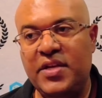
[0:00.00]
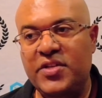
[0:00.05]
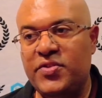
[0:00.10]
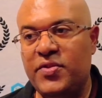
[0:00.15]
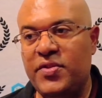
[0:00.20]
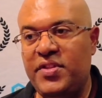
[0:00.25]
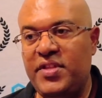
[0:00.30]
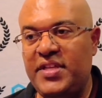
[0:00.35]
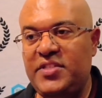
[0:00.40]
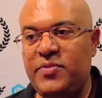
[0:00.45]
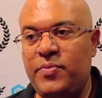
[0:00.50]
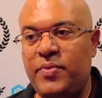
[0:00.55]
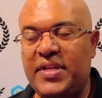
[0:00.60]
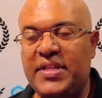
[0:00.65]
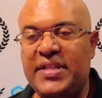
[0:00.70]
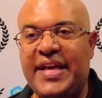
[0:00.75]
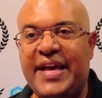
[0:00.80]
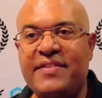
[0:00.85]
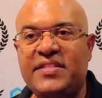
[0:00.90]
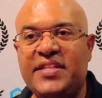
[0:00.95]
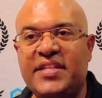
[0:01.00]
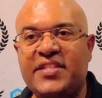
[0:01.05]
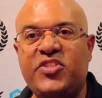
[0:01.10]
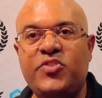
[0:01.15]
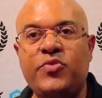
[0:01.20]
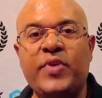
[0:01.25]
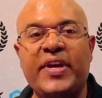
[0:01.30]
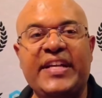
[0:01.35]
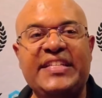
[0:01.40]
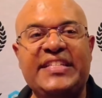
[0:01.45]
So this one allows us
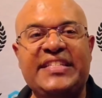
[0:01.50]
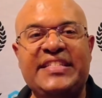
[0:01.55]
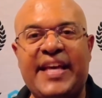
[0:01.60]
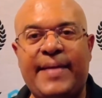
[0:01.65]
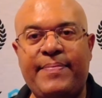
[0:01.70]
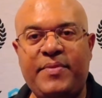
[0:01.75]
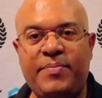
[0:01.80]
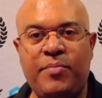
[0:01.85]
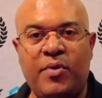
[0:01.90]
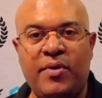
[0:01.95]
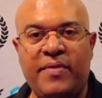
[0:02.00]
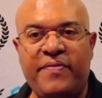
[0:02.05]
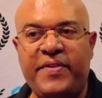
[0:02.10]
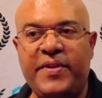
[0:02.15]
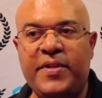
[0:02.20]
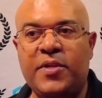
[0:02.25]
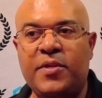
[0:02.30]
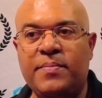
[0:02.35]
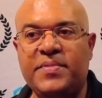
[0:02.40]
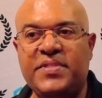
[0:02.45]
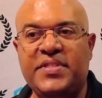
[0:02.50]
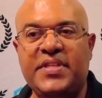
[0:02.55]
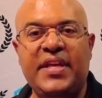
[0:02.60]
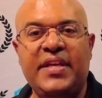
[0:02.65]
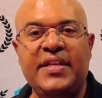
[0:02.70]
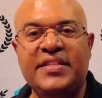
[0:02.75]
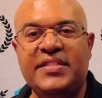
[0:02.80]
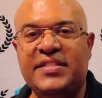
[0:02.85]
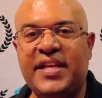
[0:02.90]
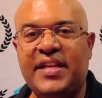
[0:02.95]
to accept more films,
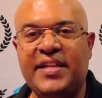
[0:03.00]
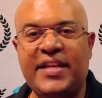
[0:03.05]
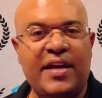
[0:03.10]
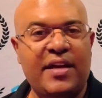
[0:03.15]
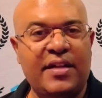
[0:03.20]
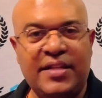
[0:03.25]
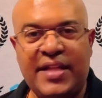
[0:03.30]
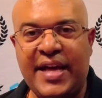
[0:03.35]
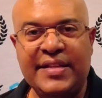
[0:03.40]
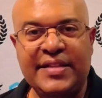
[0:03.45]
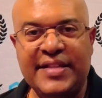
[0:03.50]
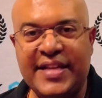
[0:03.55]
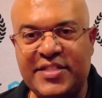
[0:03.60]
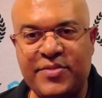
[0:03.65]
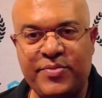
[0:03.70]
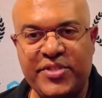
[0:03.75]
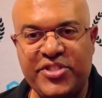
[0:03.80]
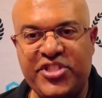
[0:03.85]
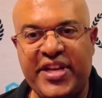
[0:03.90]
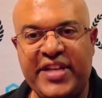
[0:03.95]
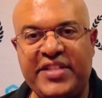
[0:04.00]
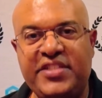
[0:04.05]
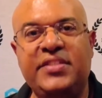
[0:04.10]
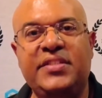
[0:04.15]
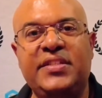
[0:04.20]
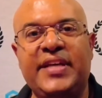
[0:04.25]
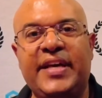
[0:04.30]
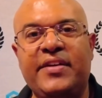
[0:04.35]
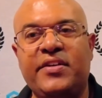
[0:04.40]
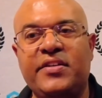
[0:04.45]
send out a lot less
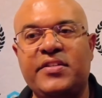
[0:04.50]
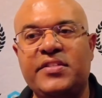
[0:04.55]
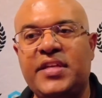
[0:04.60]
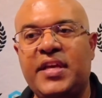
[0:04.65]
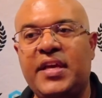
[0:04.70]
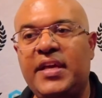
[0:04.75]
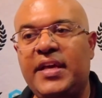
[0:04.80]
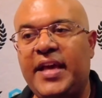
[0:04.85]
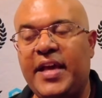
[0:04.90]
rejection letters,